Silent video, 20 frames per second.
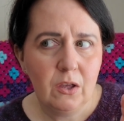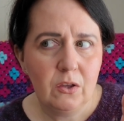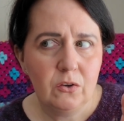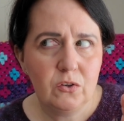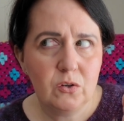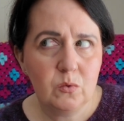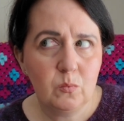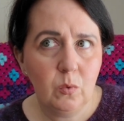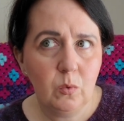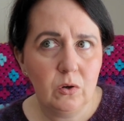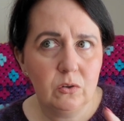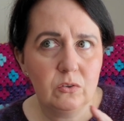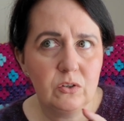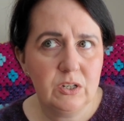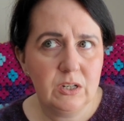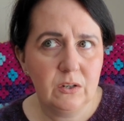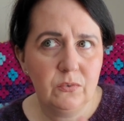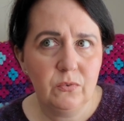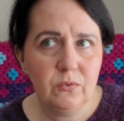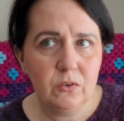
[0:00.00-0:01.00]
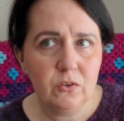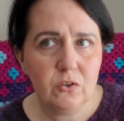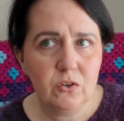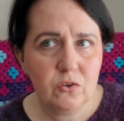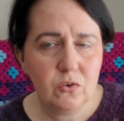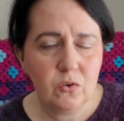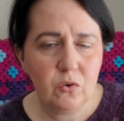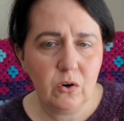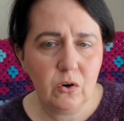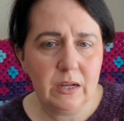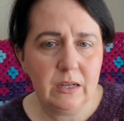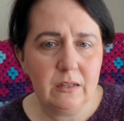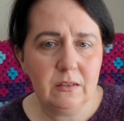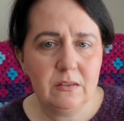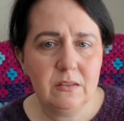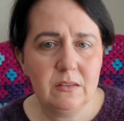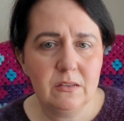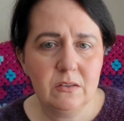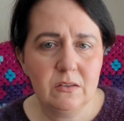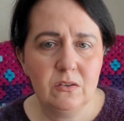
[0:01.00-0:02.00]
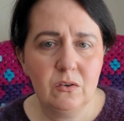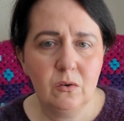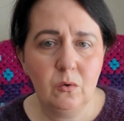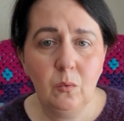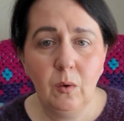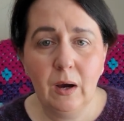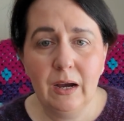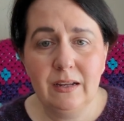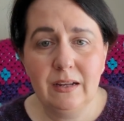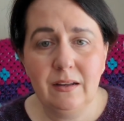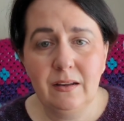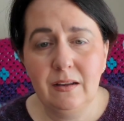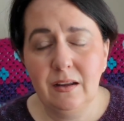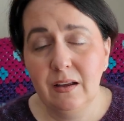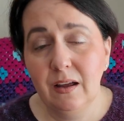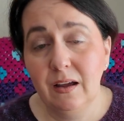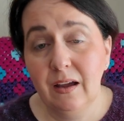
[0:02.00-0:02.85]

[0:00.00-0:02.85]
to watch different tutorials. So I